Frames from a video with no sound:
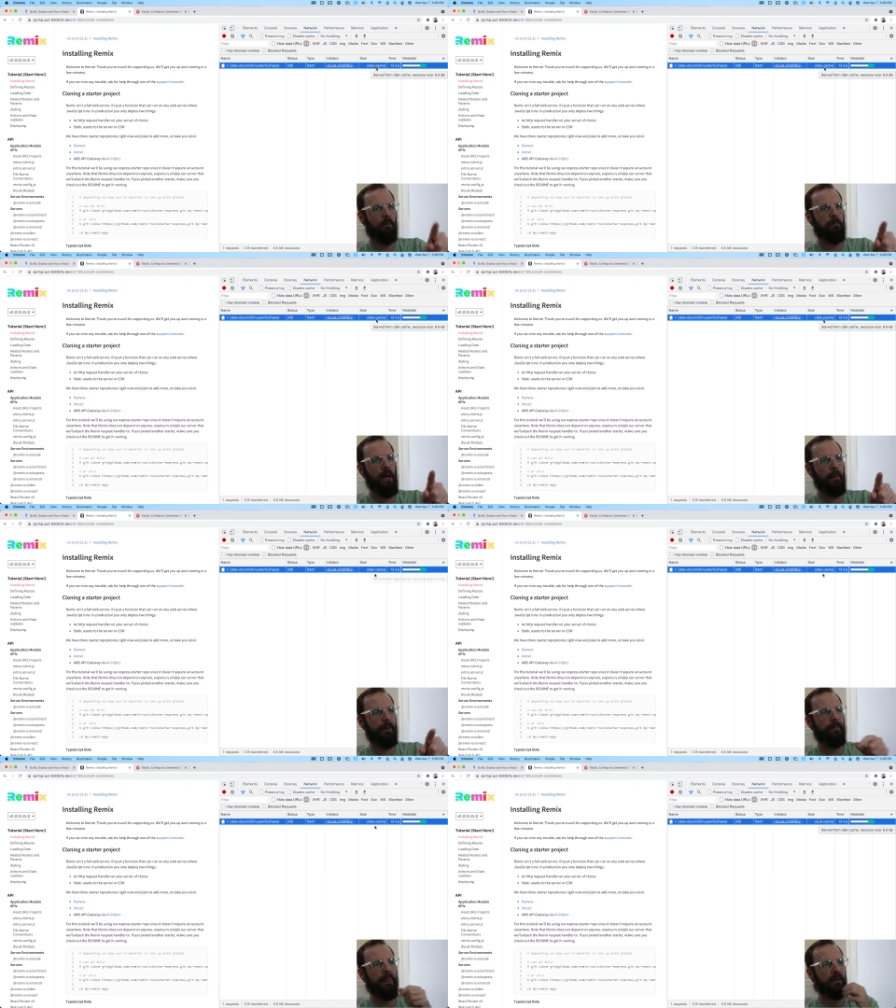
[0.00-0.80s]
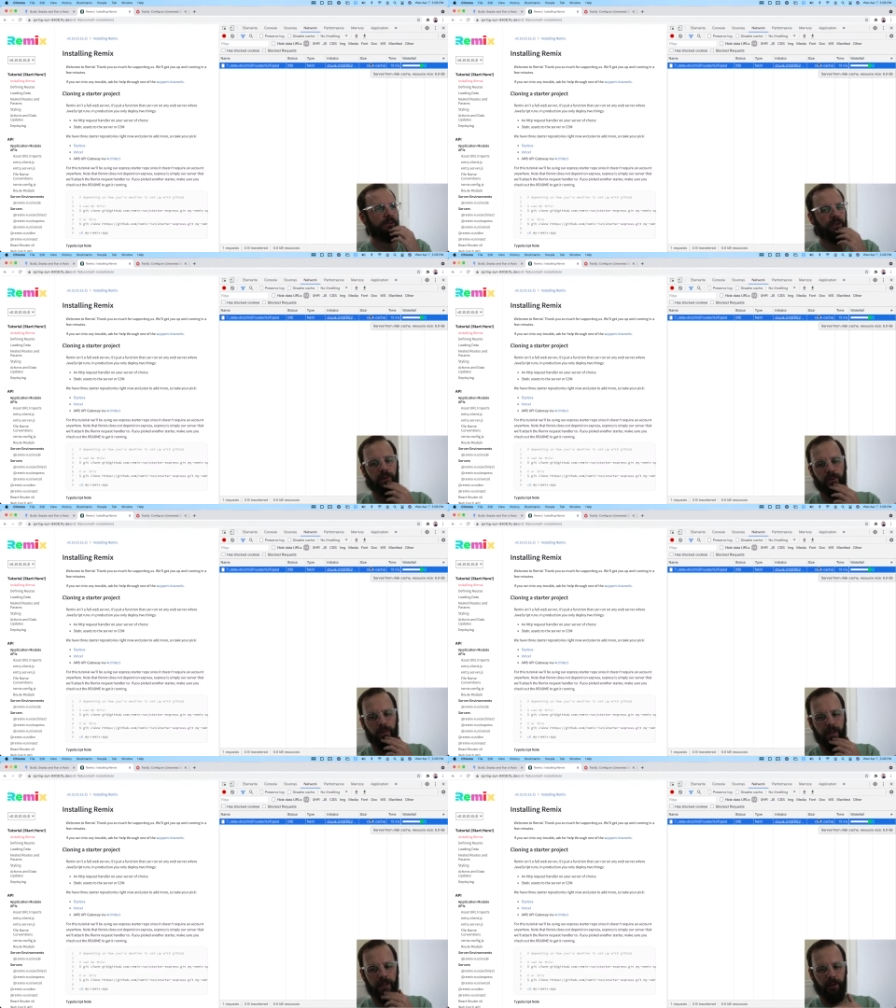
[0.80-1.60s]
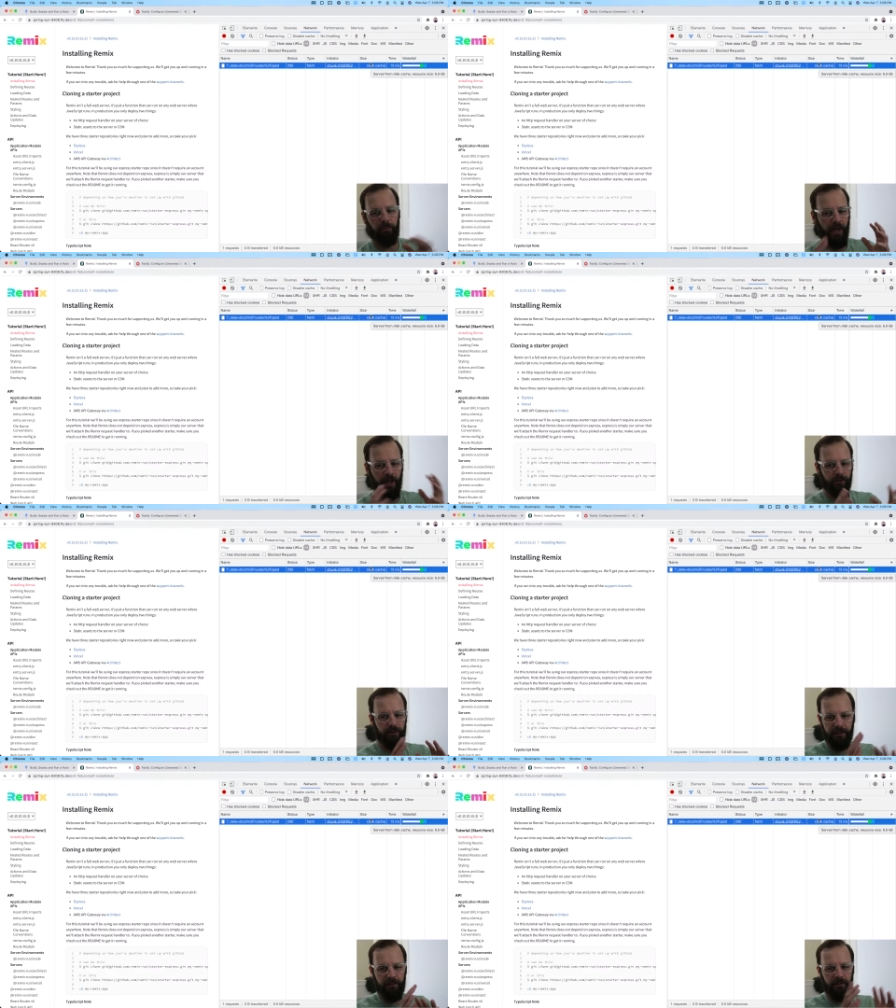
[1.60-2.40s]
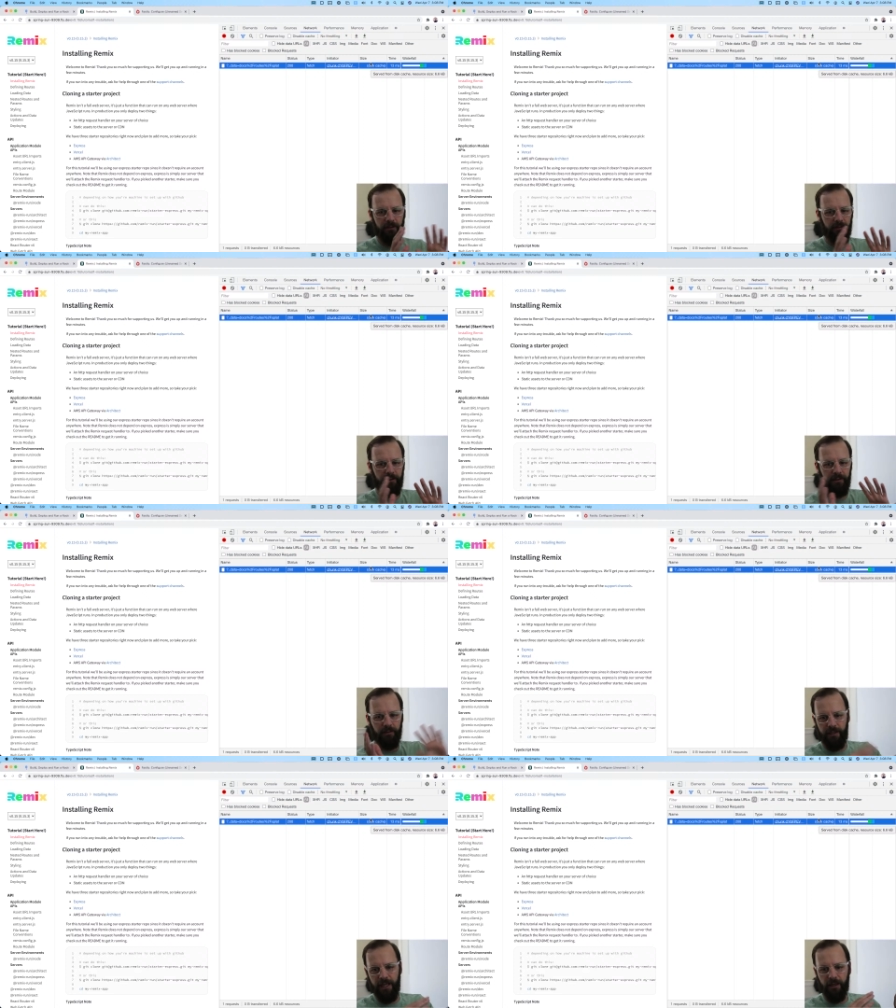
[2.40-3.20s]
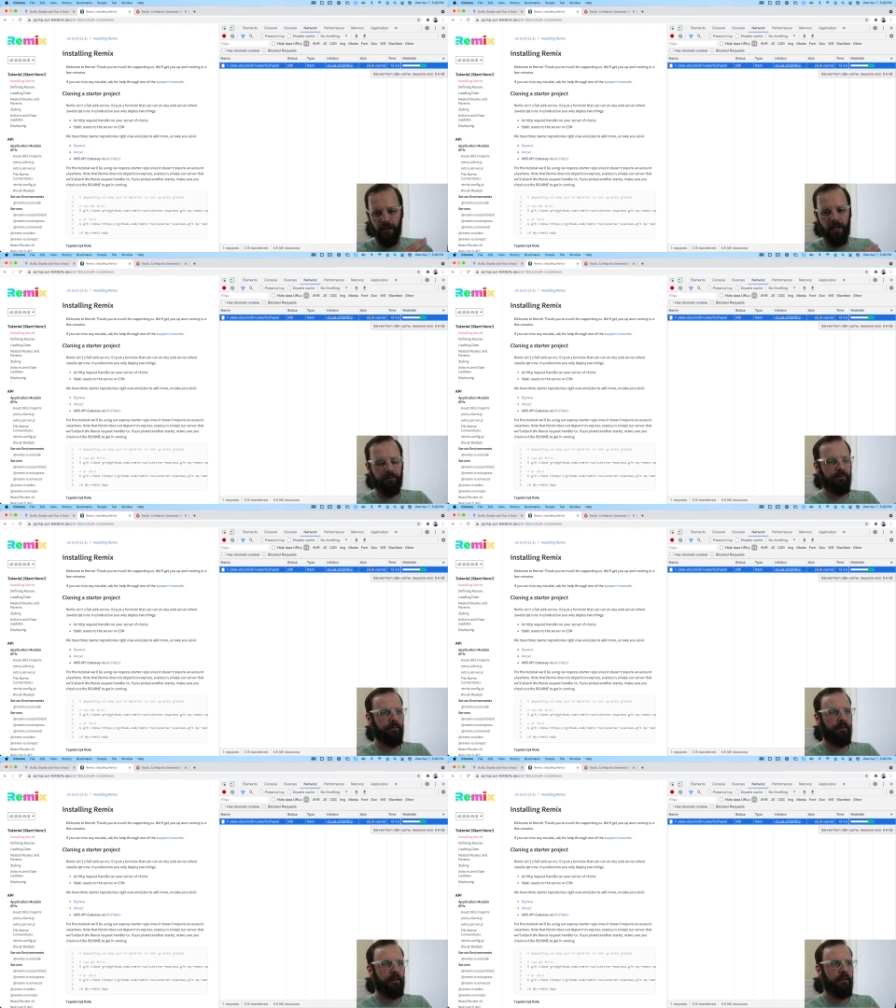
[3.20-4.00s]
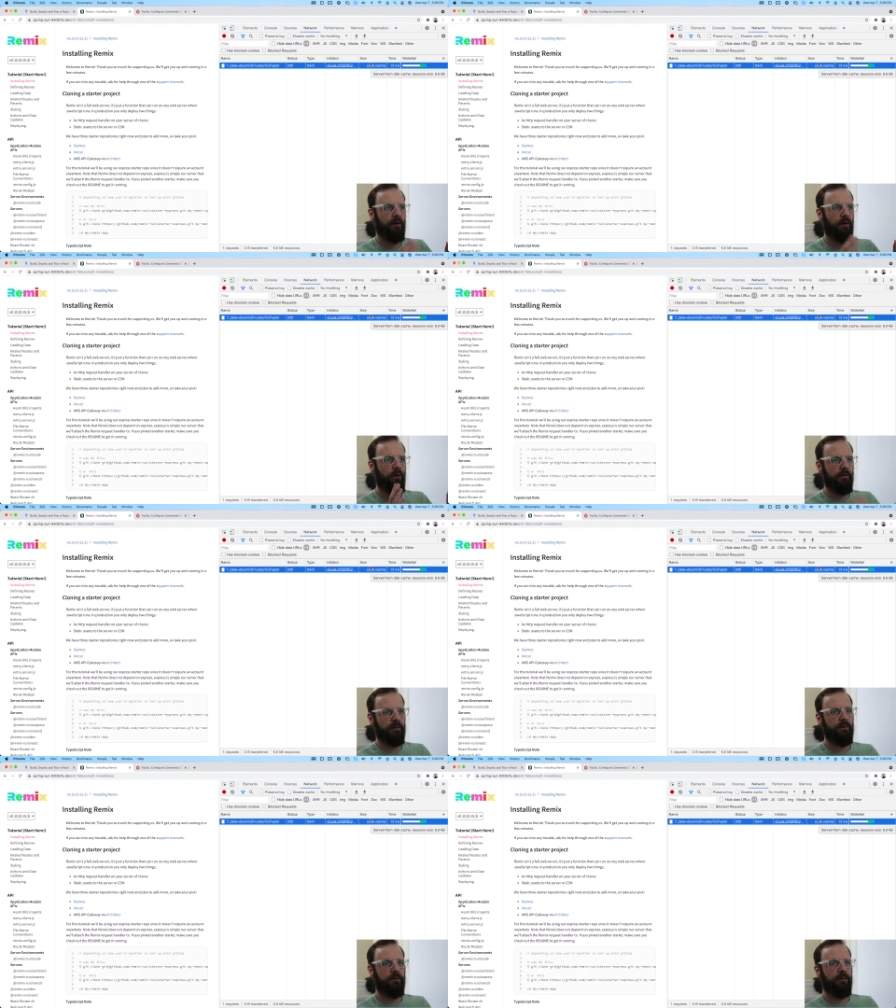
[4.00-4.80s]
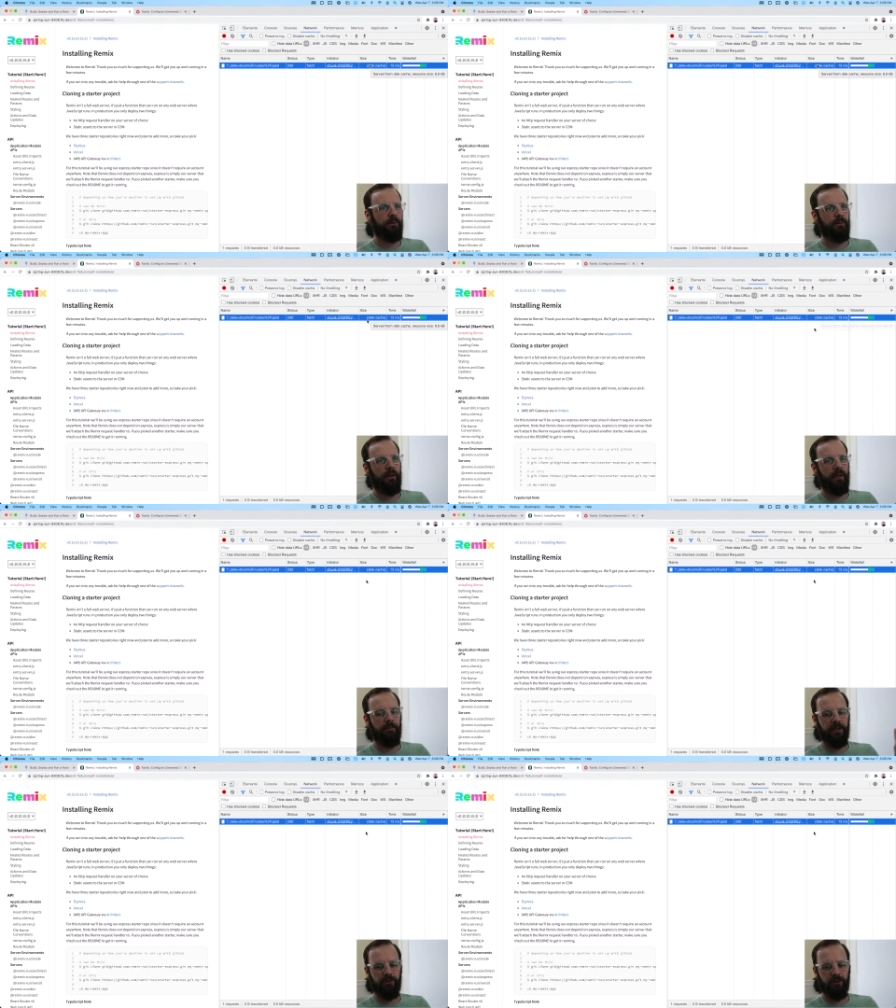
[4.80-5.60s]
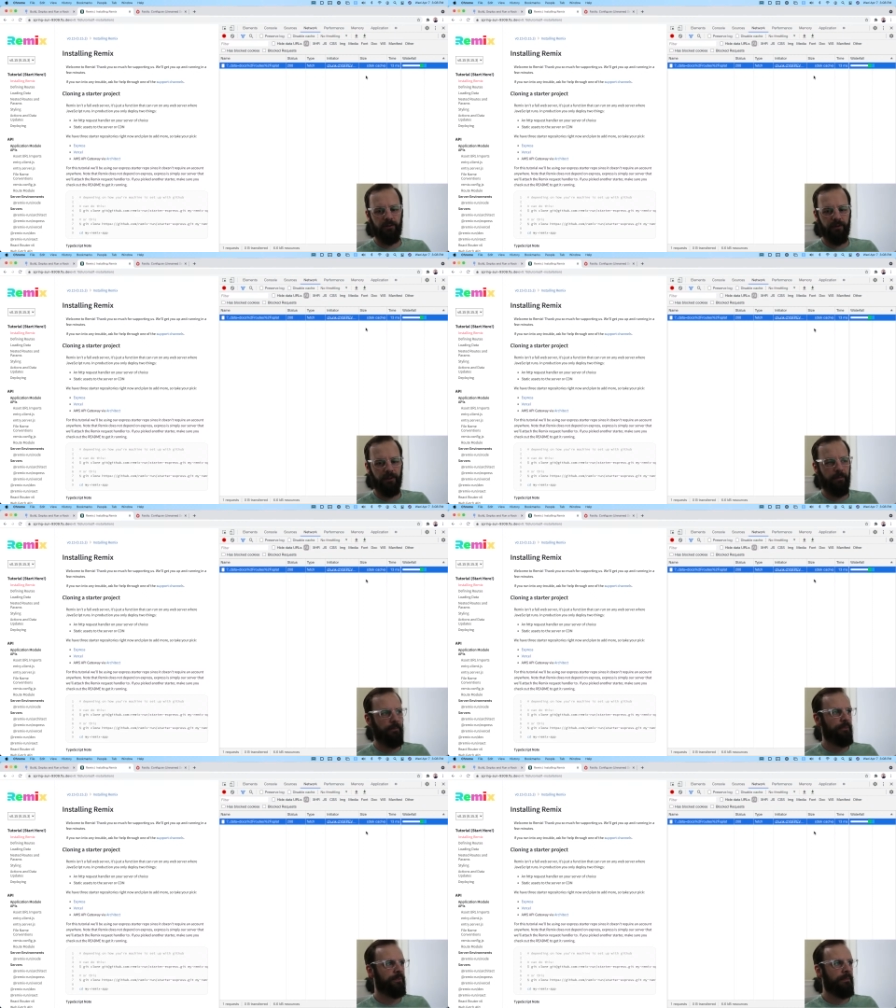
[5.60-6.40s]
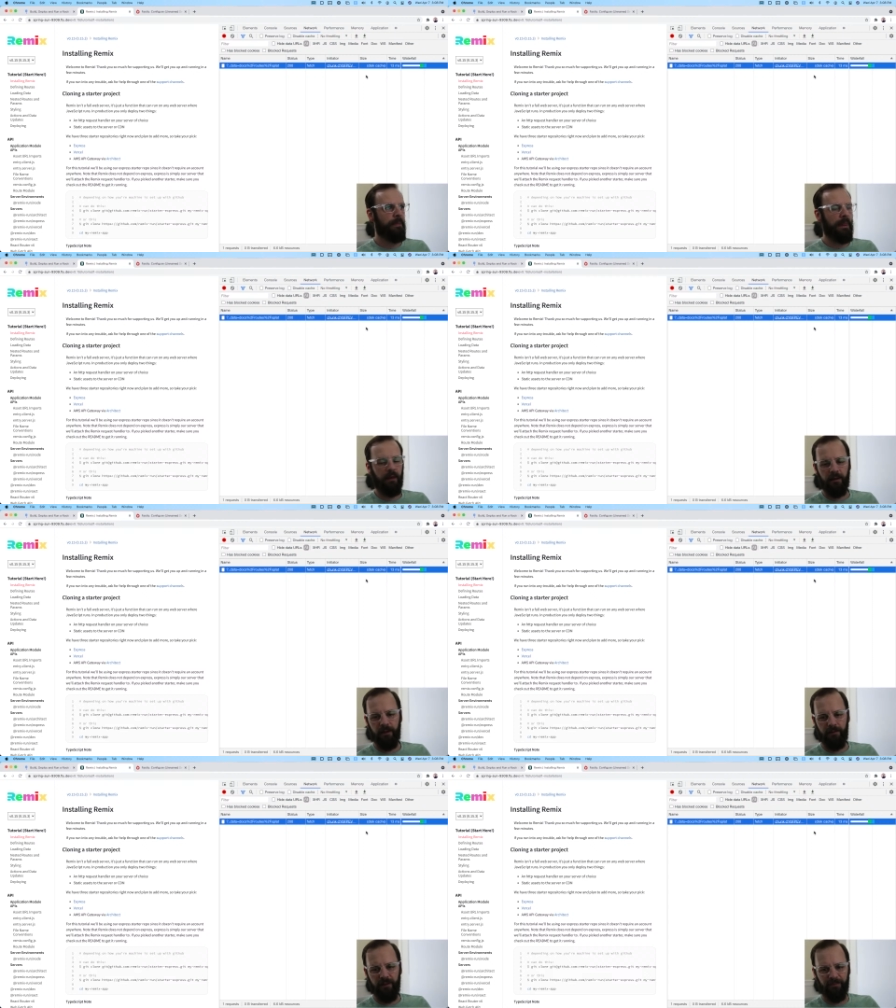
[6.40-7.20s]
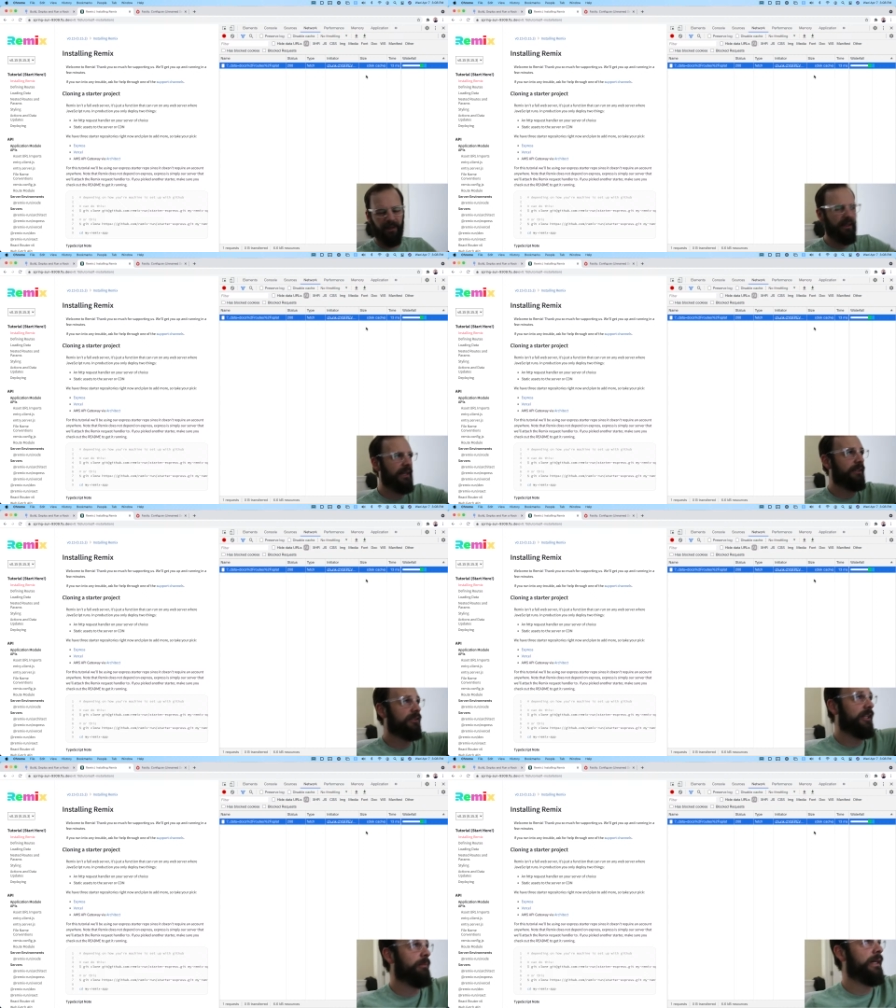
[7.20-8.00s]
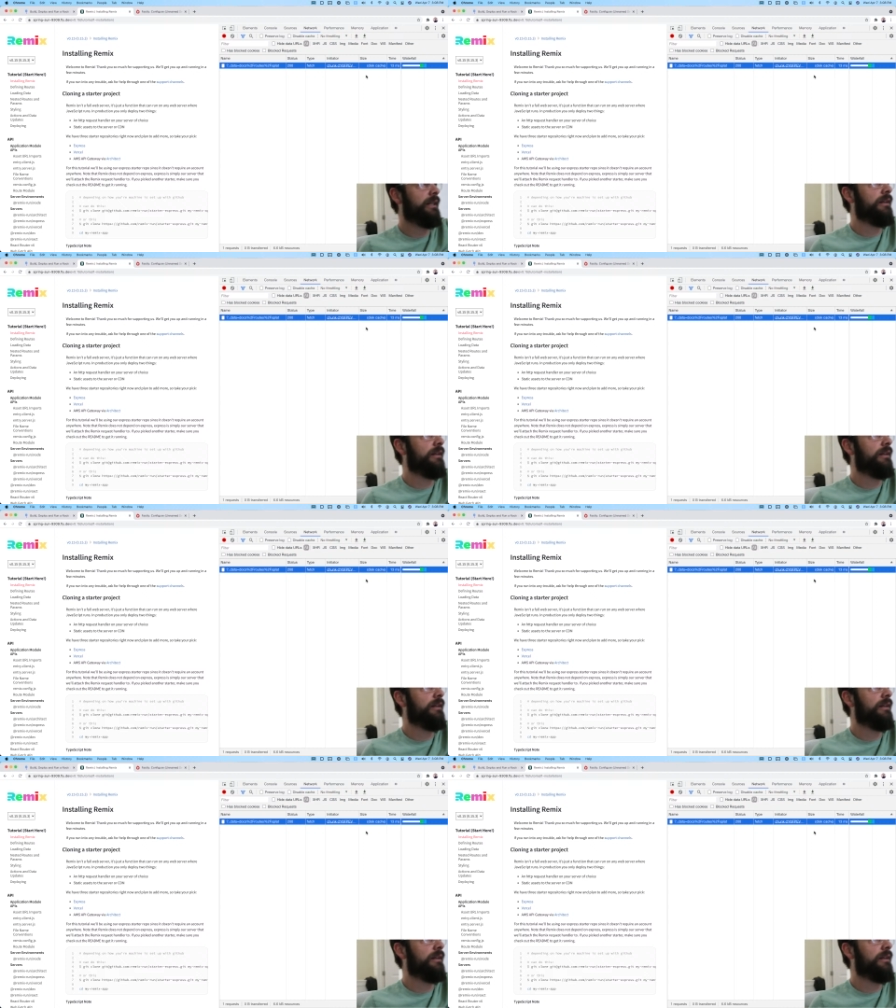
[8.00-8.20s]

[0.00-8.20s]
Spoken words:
Bop. So the browser didn't take off over to my server. My lighting's kind of bad,